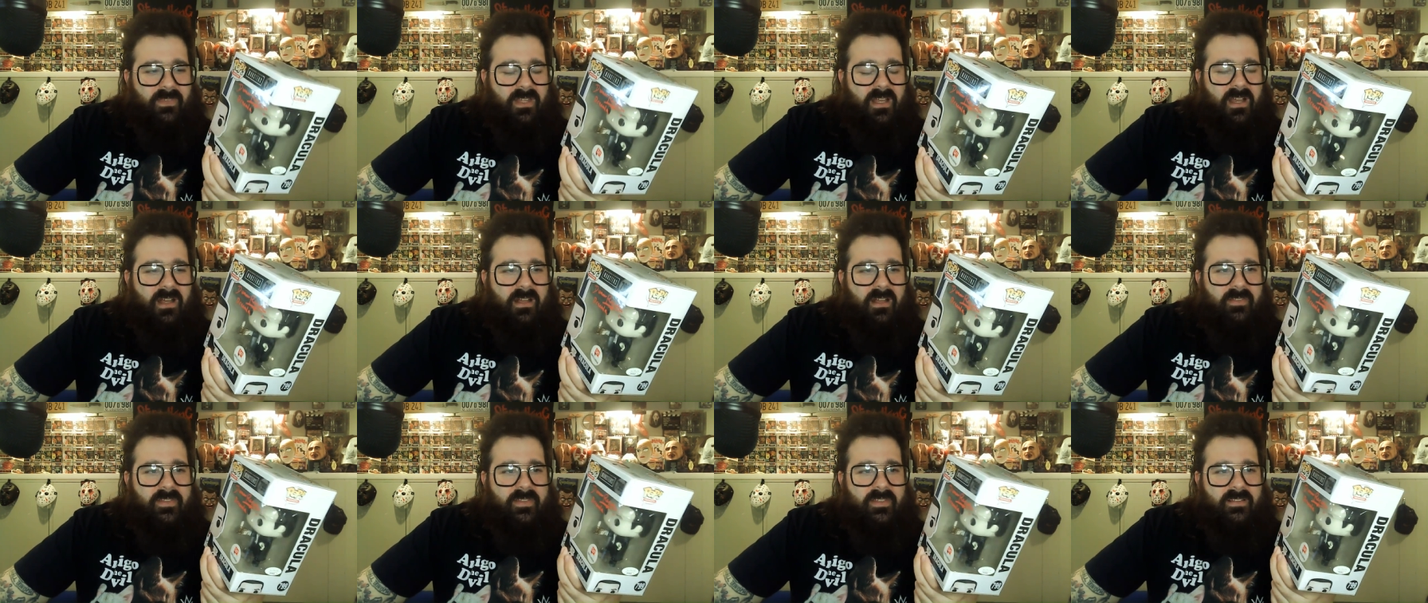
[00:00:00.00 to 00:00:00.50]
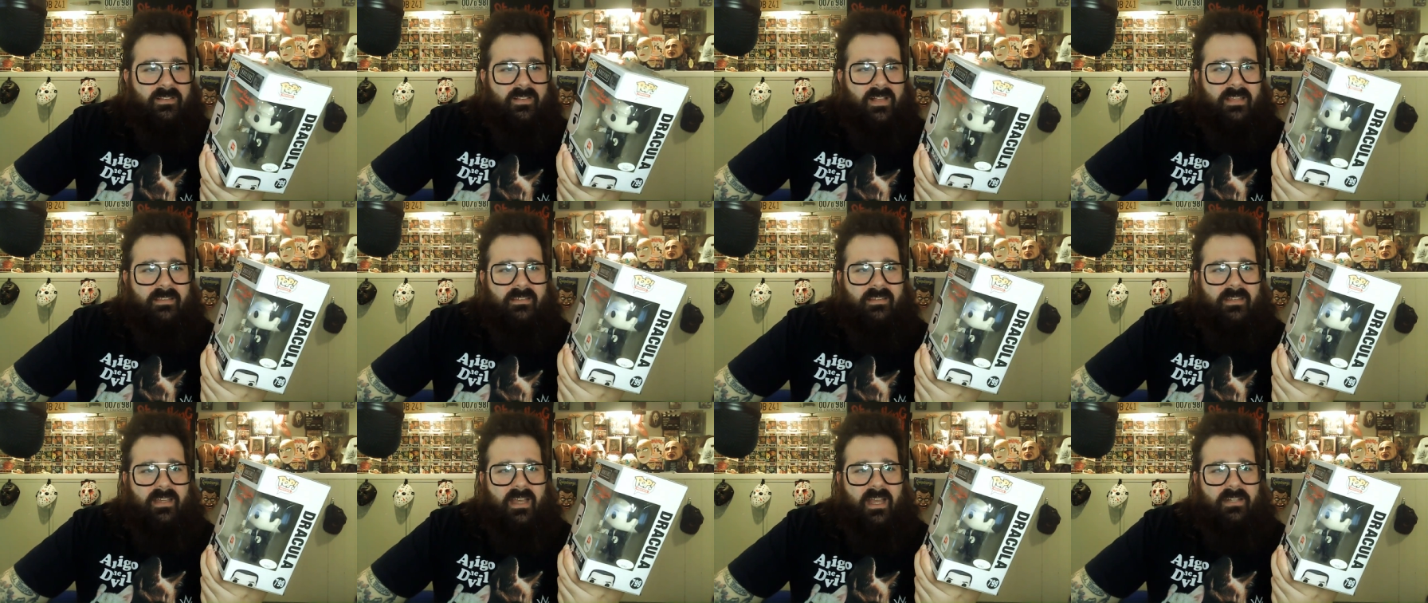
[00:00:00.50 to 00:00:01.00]
uh, these
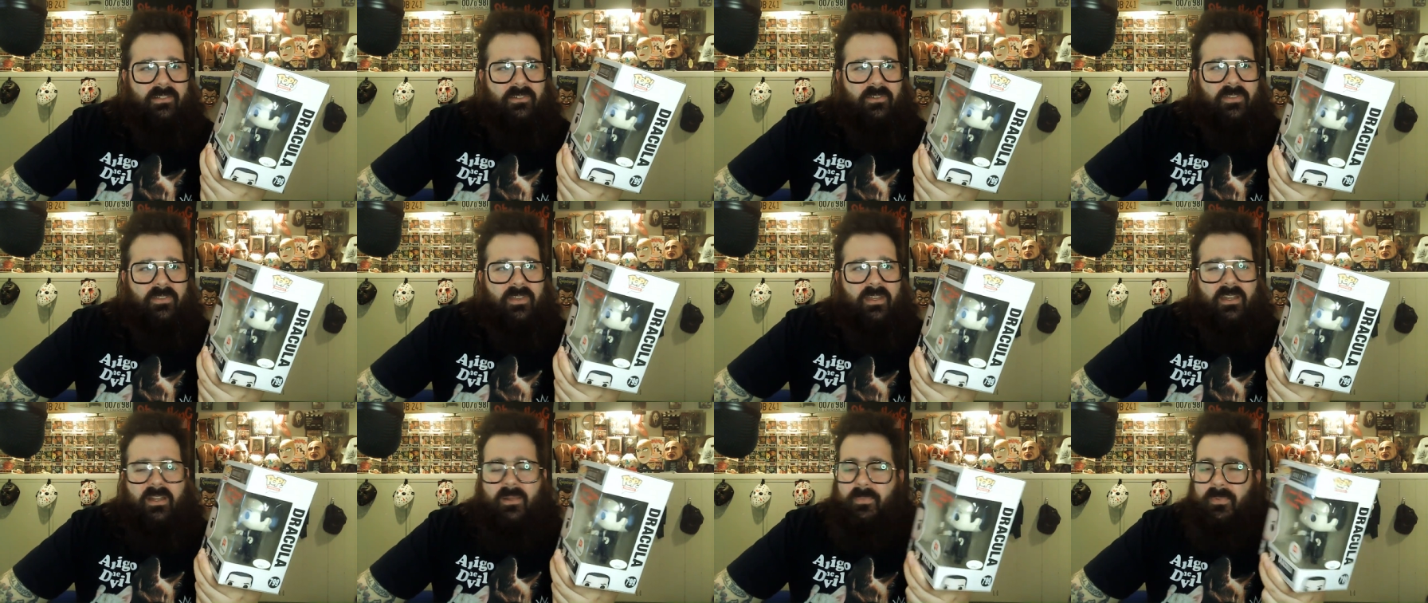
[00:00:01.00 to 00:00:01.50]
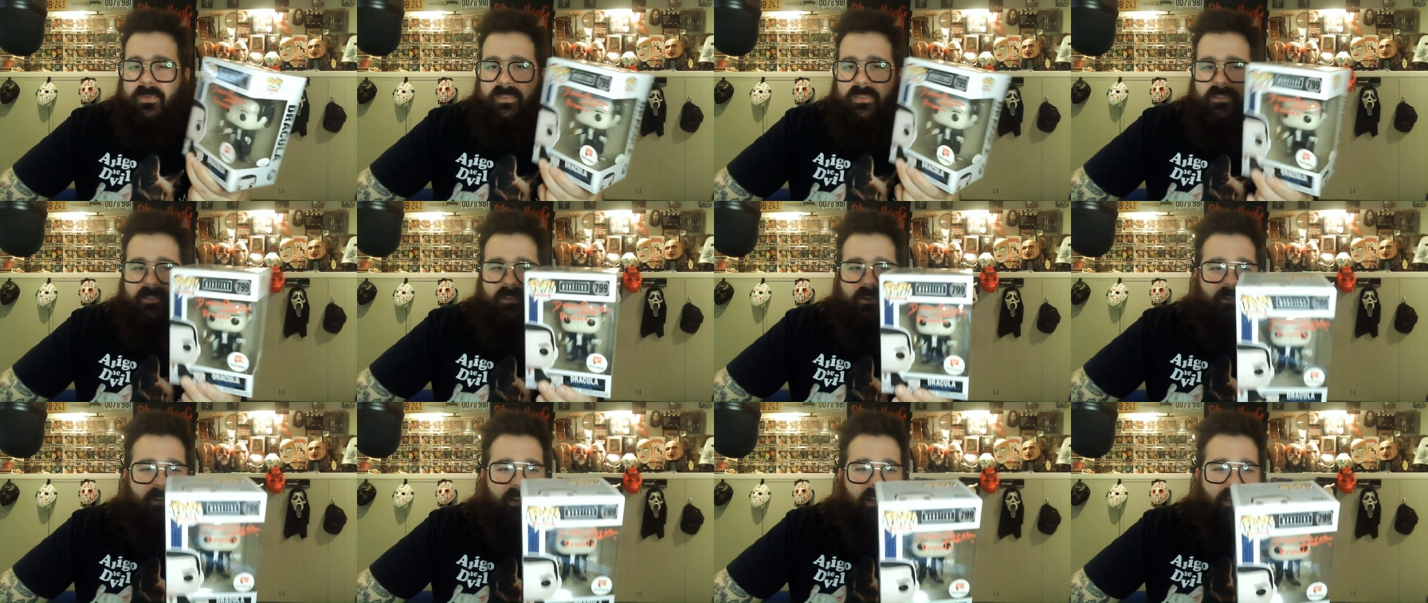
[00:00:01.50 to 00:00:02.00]
classic actors ended up in
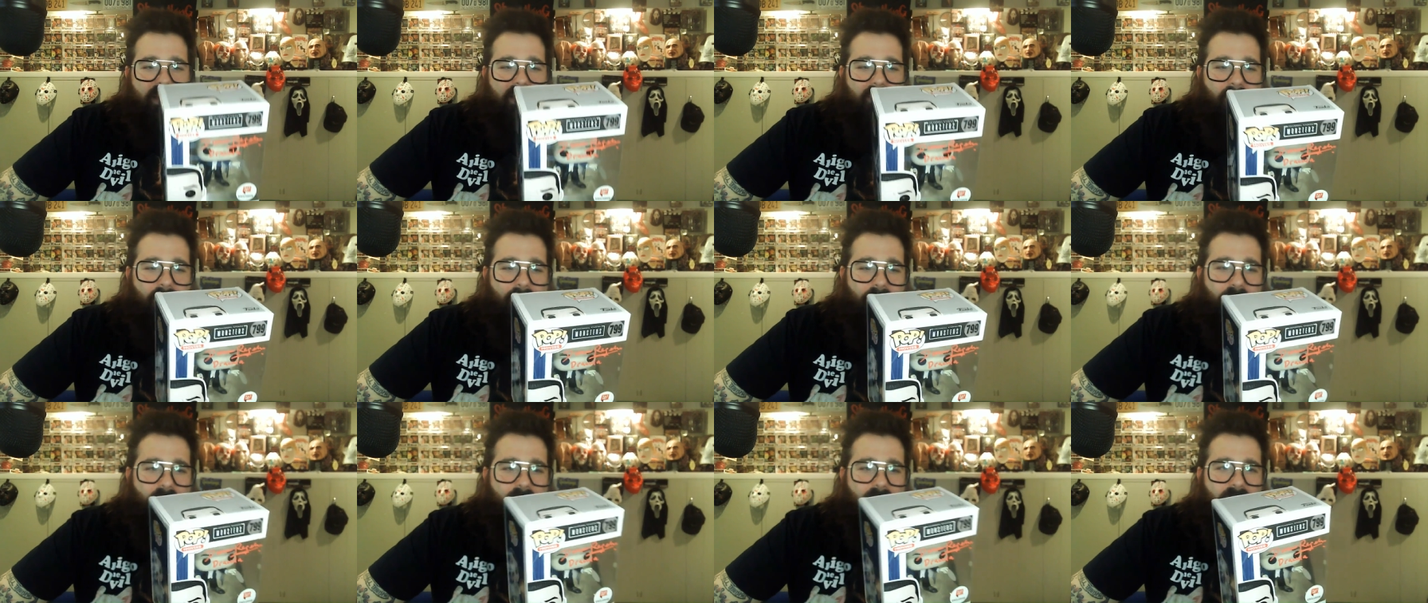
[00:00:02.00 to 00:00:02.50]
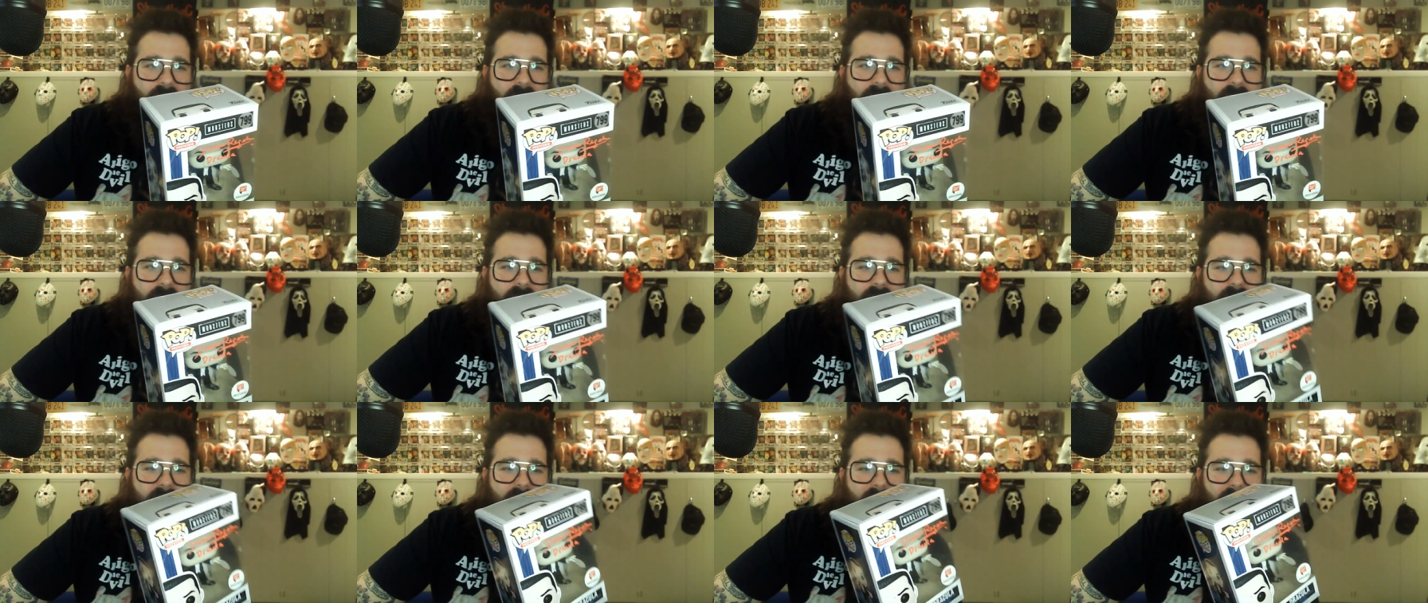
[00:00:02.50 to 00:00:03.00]
Star Trek at one point or
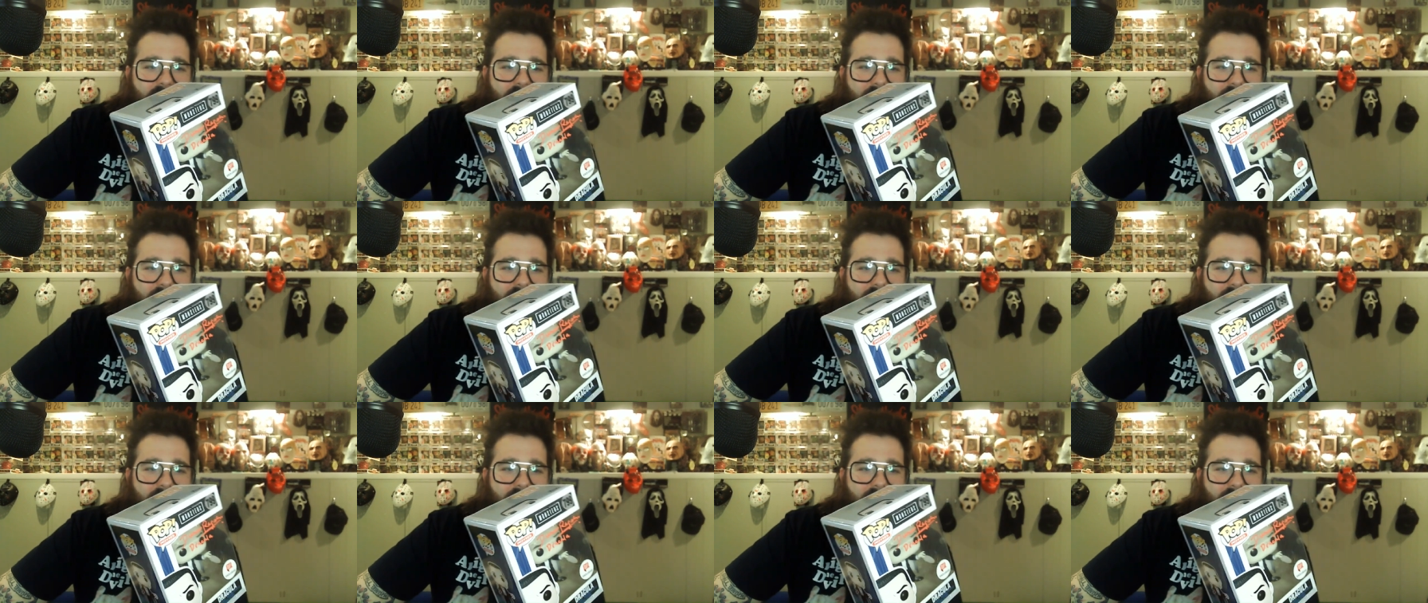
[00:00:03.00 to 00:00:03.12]
another.